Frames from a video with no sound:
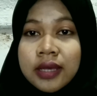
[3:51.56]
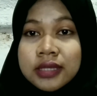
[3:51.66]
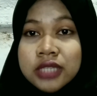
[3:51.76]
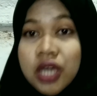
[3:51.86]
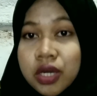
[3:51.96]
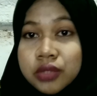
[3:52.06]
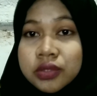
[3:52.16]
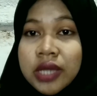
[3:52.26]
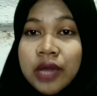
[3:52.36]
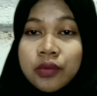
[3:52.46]
And
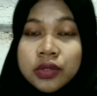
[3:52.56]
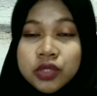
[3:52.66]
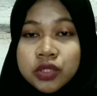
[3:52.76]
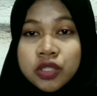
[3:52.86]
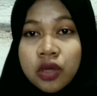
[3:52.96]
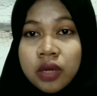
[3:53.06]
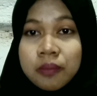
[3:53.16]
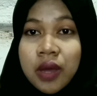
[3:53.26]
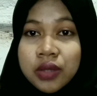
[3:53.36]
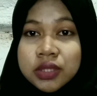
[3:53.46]
now I want to talk
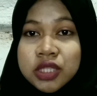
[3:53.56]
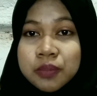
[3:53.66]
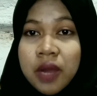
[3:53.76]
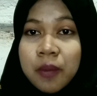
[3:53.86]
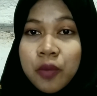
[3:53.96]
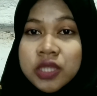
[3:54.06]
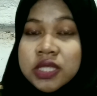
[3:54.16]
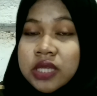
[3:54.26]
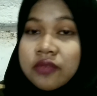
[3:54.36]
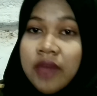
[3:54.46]
about
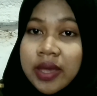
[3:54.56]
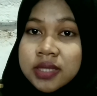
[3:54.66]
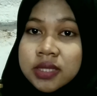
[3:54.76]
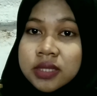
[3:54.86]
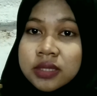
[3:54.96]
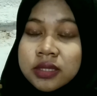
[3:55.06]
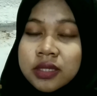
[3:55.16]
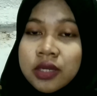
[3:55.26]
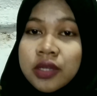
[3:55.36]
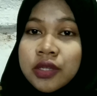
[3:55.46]
smartphones effects.
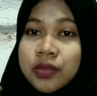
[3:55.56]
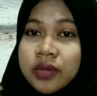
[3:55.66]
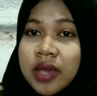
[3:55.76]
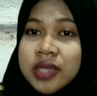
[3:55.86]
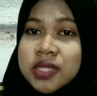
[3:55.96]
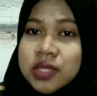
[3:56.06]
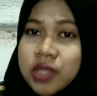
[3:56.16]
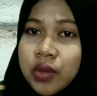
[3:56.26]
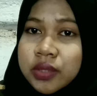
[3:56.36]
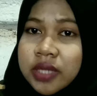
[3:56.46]
Do you guys
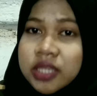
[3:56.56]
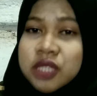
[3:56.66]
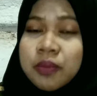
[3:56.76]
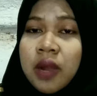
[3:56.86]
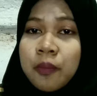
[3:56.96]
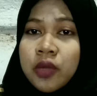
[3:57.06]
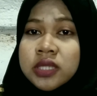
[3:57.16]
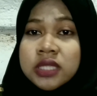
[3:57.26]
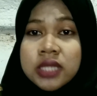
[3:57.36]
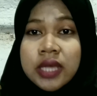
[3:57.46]
know that
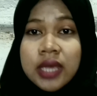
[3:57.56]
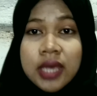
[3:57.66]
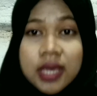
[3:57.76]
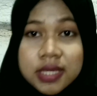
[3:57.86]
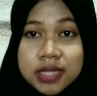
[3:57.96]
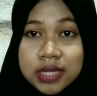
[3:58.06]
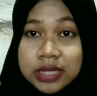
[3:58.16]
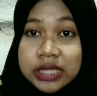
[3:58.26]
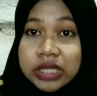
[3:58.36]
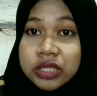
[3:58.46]
smartphones is
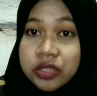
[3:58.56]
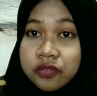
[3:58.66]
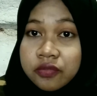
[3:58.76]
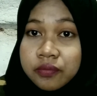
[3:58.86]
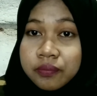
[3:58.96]
addictive?